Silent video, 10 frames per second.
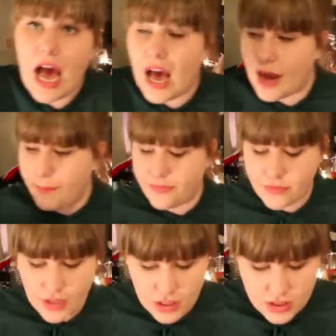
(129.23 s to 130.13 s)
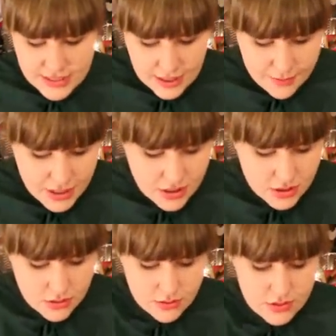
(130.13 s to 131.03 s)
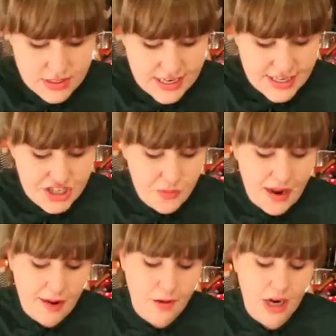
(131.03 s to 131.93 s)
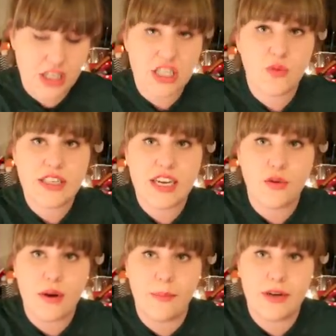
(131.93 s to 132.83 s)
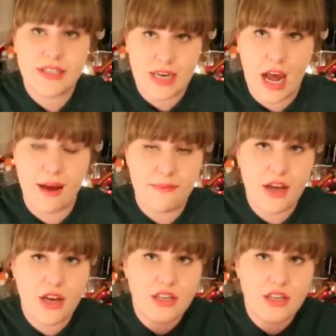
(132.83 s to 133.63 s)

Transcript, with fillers: um, some tissue paper and just went and crumpled it up.